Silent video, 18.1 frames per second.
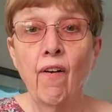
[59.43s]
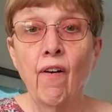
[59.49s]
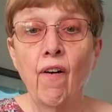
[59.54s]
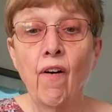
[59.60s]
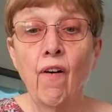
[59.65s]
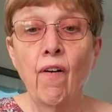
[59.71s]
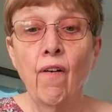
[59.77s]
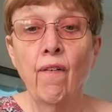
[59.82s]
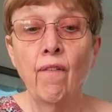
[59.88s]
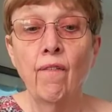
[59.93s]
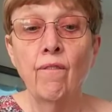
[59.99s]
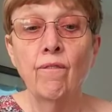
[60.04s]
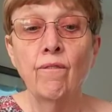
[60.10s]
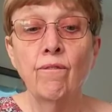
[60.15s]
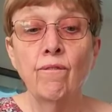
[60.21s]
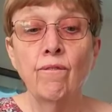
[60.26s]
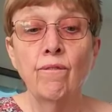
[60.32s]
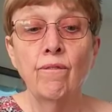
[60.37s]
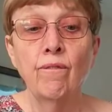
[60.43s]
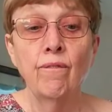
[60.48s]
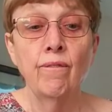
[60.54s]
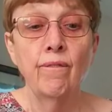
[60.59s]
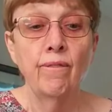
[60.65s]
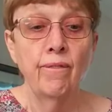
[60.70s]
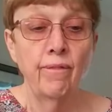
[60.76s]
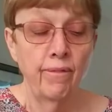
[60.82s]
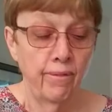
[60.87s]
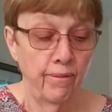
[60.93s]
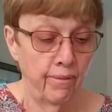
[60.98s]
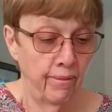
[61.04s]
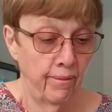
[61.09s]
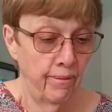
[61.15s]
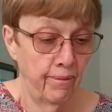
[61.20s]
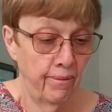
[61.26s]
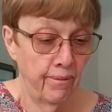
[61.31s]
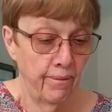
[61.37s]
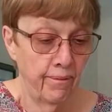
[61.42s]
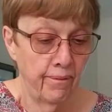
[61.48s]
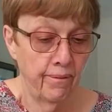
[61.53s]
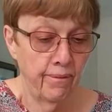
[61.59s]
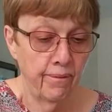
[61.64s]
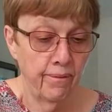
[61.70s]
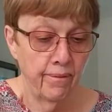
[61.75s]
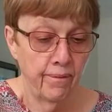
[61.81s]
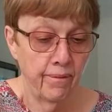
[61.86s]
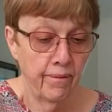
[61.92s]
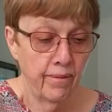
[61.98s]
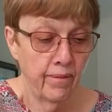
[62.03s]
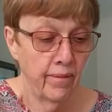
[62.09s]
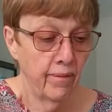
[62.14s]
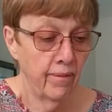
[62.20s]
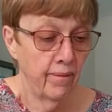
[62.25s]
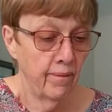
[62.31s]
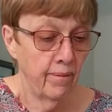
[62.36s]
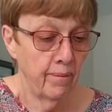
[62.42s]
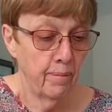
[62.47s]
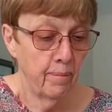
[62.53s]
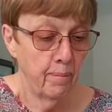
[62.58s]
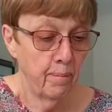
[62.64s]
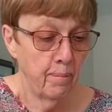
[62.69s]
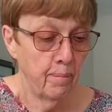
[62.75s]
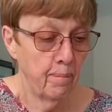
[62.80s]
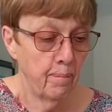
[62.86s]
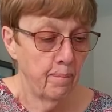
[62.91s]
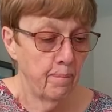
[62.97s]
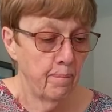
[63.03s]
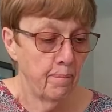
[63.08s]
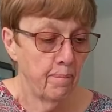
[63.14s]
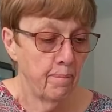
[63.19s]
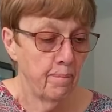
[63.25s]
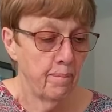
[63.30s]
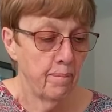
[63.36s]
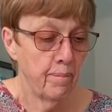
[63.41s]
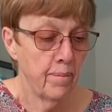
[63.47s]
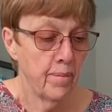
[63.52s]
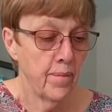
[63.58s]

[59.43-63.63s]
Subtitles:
(no one is talking)